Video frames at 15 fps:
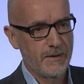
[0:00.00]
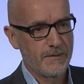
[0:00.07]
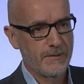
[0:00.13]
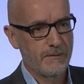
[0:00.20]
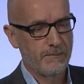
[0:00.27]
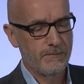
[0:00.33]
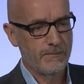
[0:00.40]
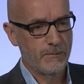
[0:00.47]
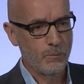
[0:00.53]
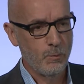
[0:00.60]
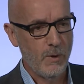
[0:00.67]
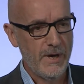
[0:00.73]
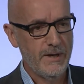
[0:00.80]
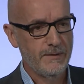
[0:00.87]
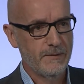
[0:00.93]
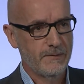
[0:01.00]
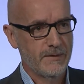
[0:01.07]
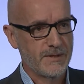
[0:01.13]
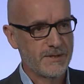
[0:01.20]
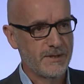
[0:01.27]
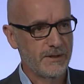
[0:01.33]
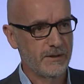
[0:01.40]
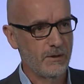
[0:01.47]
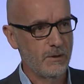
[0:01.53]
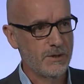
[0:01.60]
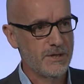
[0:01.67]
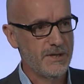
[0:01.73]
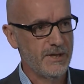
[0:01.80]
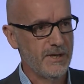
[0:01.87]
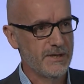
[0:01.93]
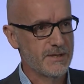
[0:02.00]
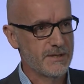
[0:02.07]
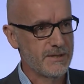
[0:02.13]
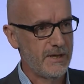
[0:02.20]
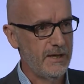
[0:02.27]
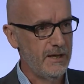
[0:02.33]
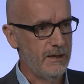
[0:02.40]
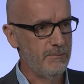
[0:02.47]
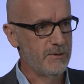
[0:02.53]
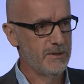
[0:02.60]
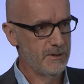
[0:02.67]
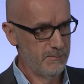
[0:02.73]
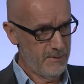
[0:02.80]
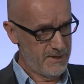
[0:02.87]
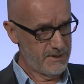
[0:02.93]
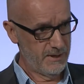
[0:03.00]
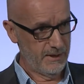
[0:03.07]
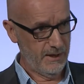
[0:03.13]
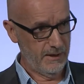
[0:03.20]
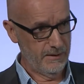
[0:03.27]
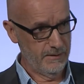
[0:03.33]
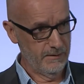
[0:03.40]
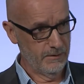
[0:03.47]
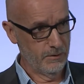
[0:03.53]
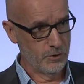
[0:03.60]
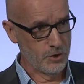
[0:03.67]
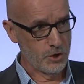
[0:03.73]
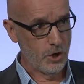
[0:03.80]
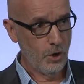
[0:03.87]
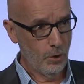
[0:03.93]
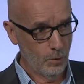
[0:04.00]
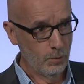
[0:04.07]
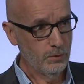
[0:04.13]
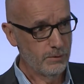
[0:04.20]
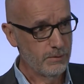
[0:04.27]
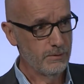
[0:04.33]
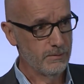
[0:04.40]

the way that this technology gets tamed and domesticated and controlled,